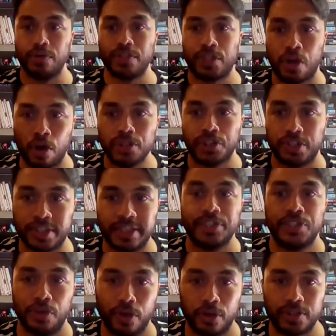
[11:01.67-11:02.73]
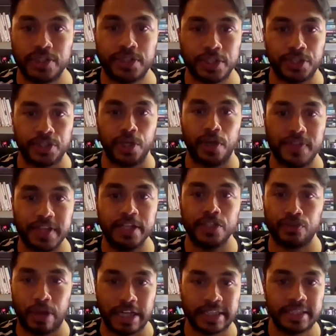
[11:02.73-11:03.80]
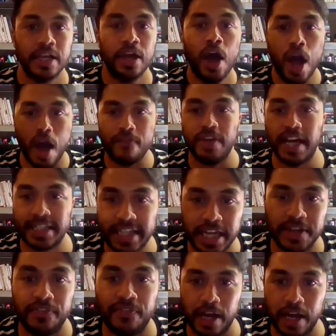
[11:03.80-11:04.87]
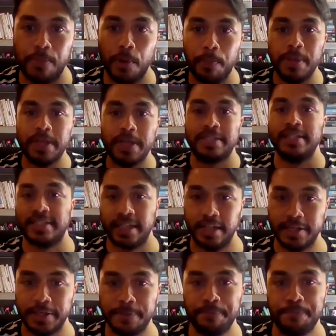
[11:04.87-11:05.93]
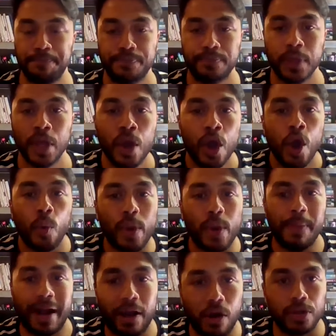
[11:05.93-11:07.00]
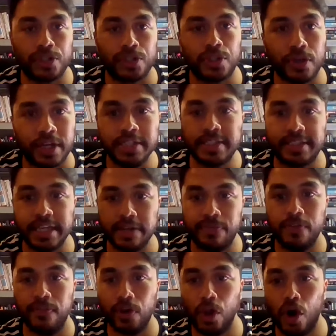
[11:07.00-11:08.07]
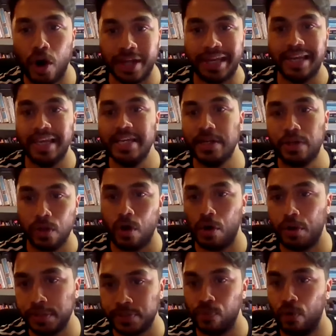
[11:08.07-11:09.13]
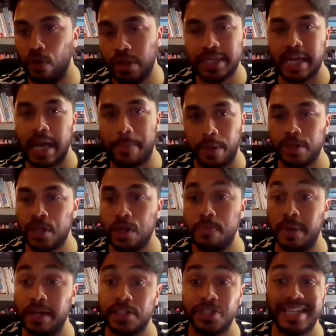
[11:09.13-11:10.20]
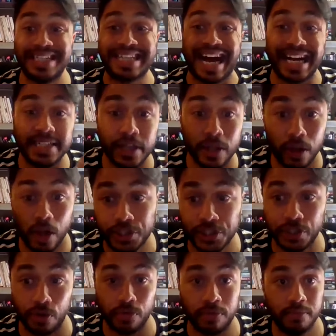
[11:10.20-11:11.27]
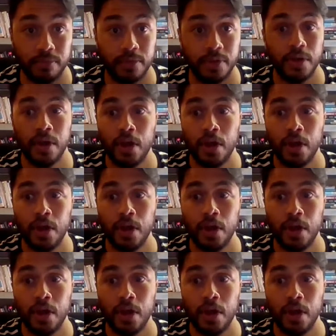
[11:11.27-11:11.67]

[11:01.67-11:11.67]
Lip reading: law as consciously chosen to serve the interests of an identifiable business elite. We might also conceive of law and legal order's role in capital accumulation as ideological.